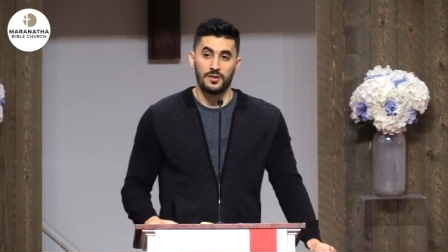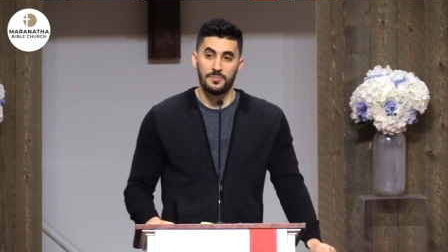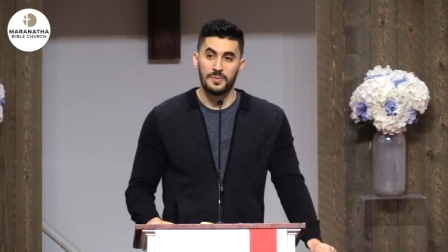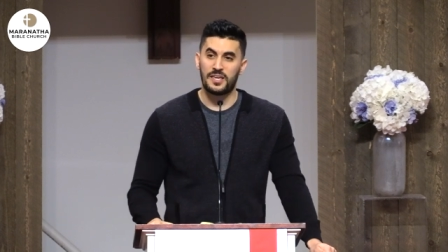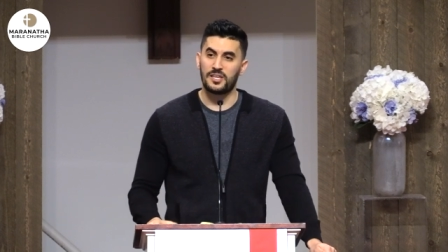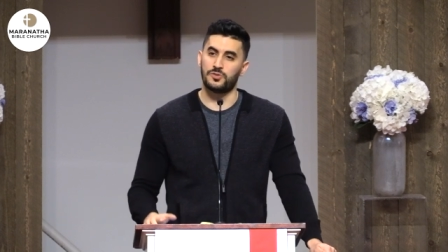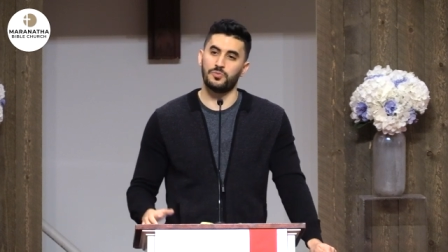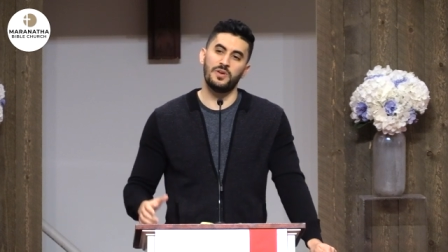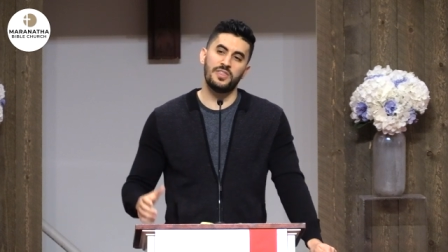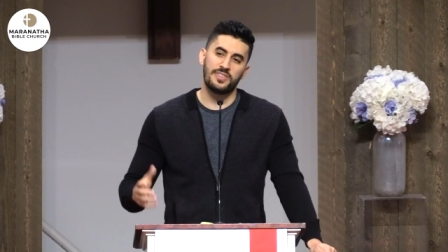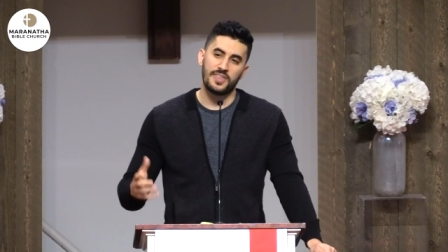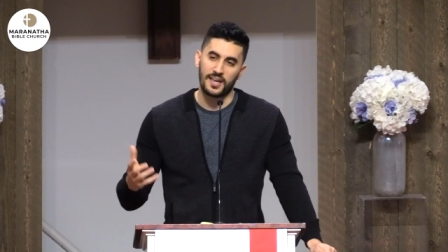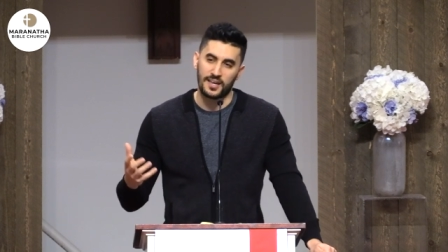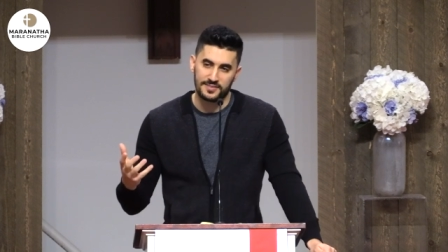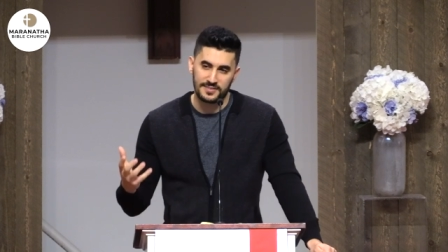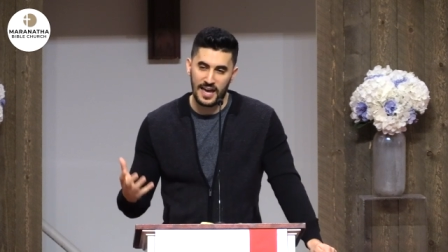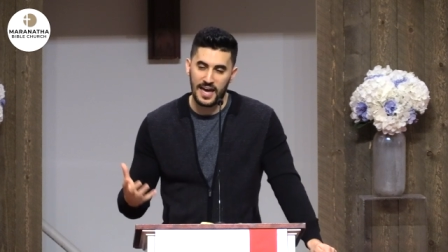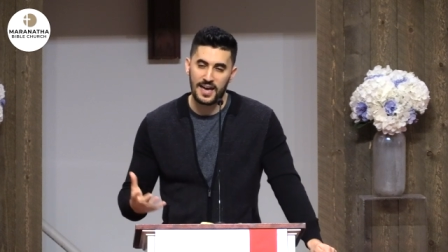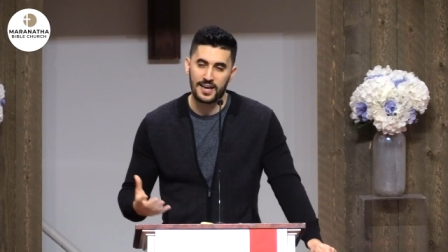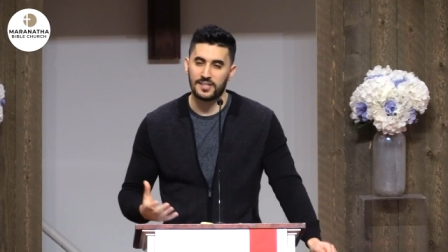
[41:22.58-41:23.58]
Because we think
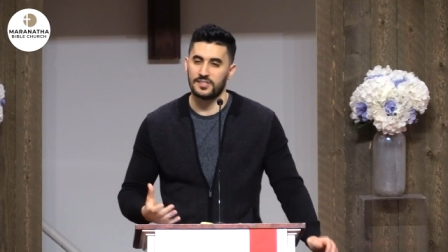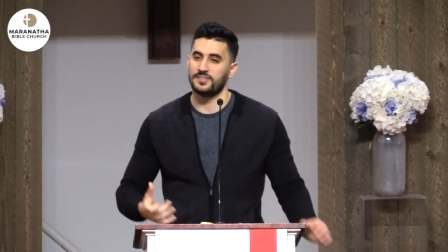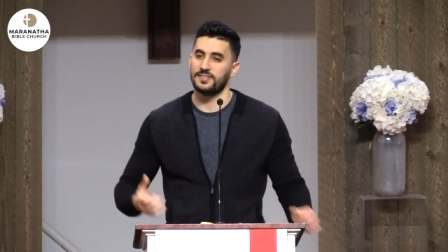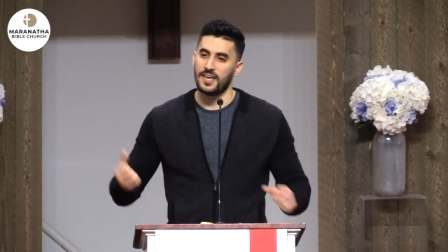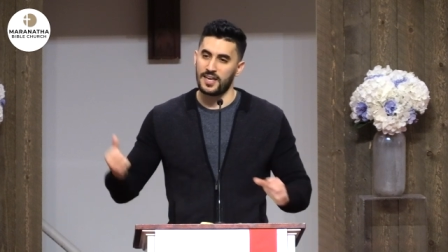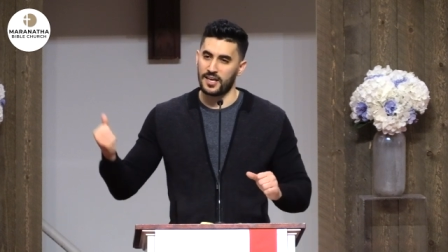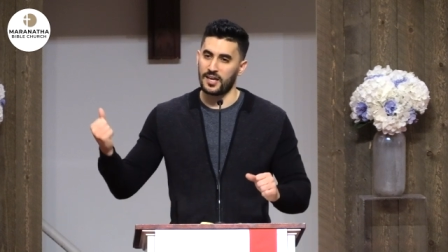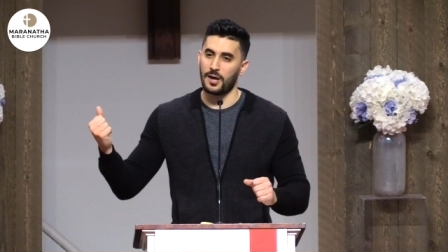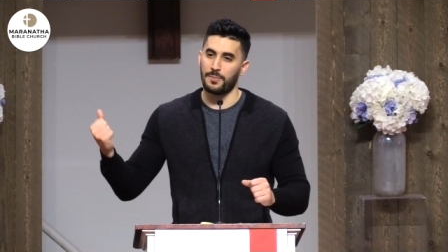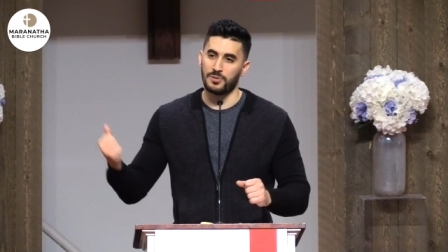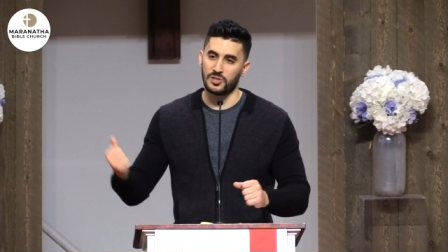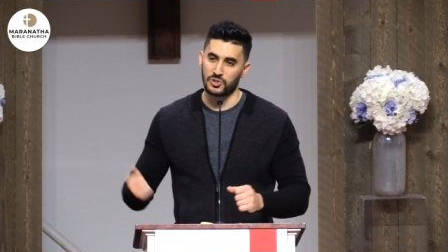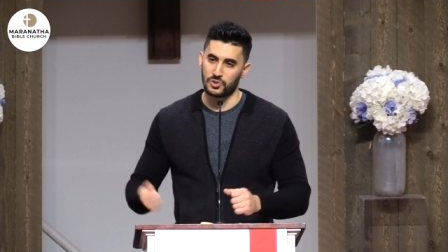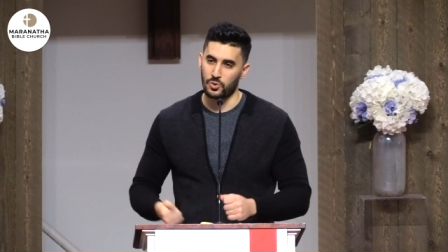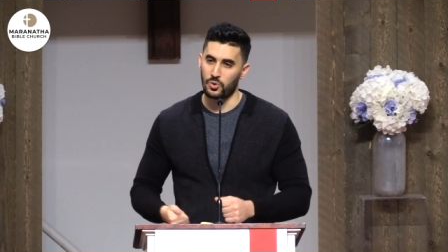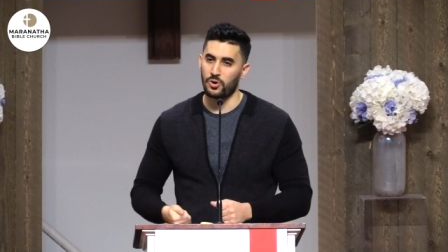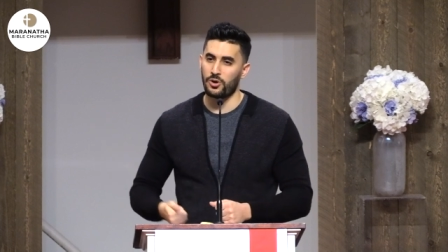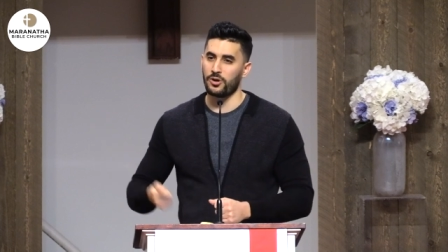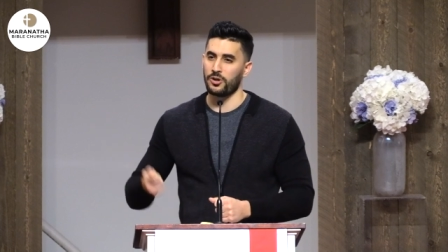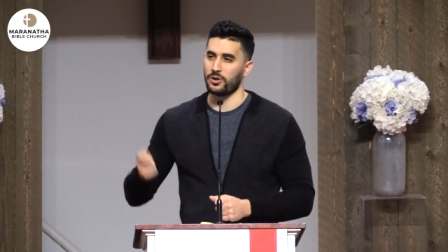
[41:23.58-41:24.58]
attack is taking up a
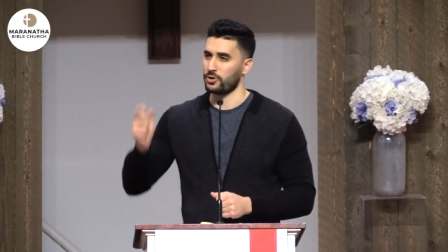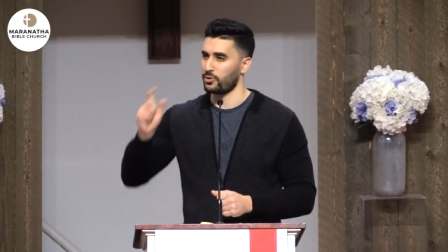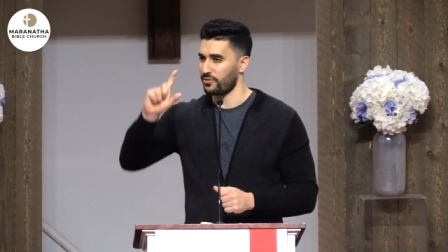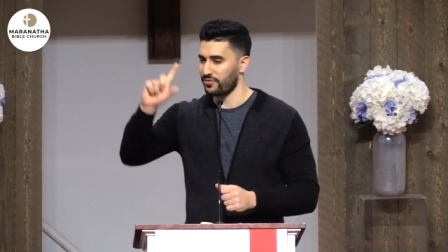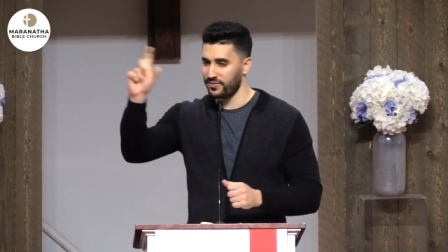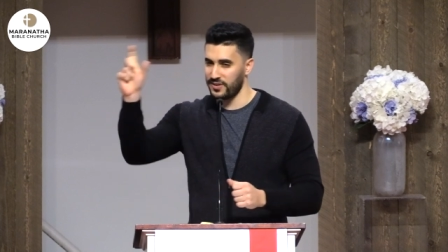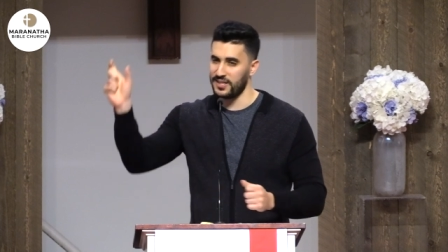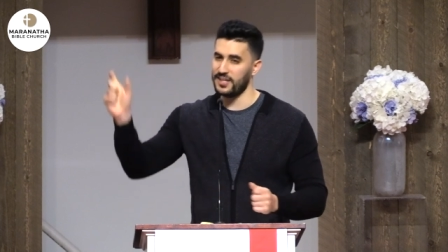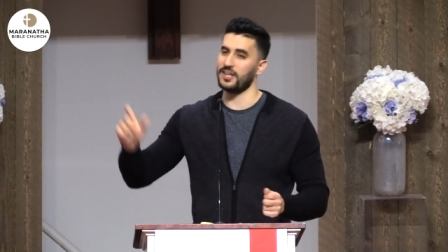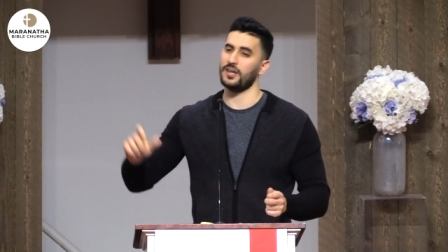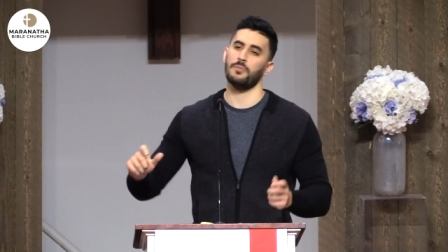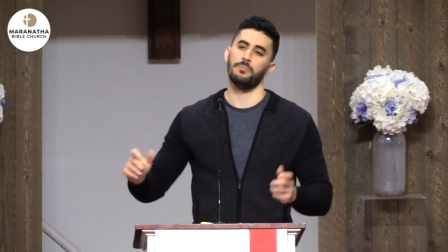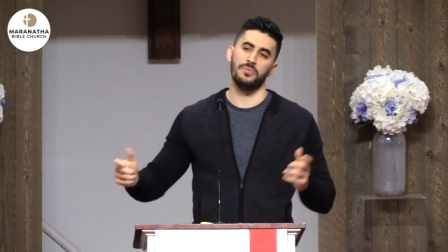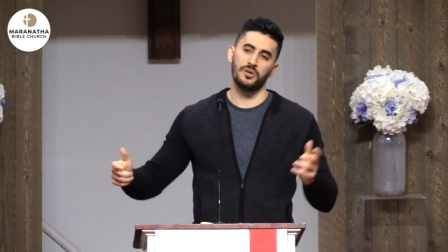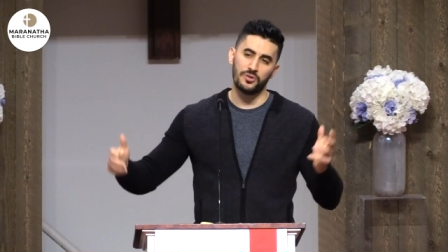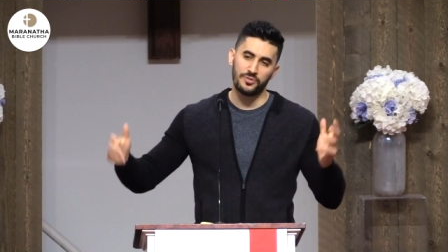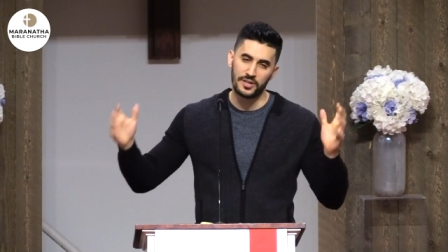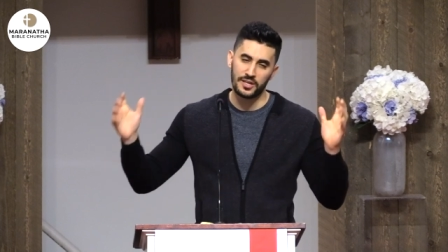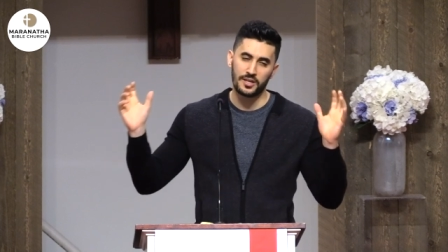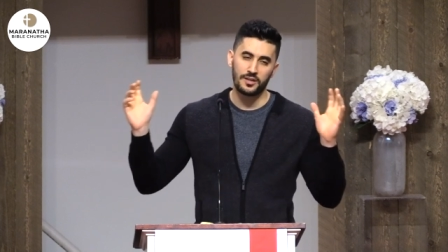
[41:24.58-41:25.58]
sword or graffiting a
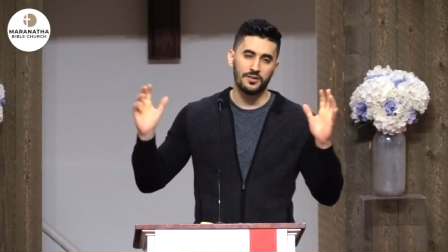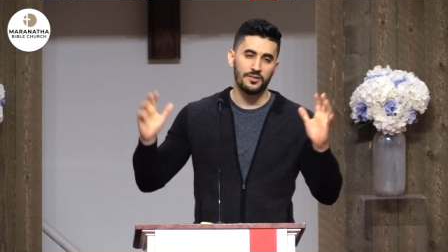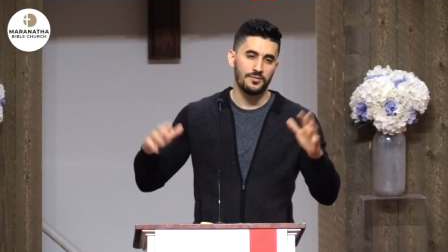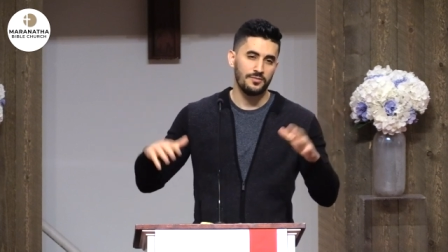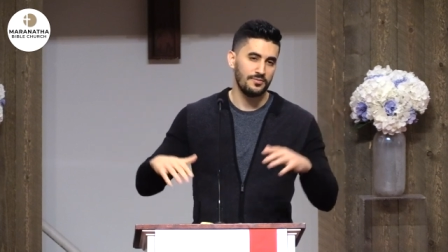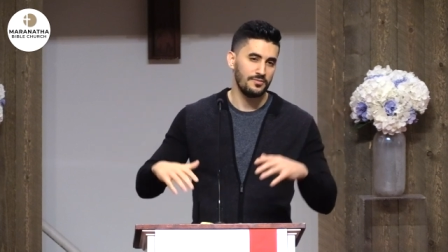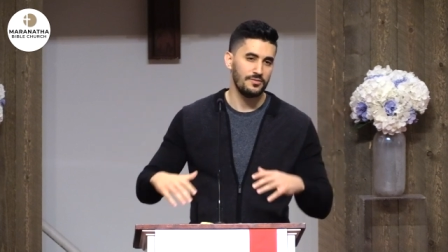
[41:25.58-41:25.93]
building.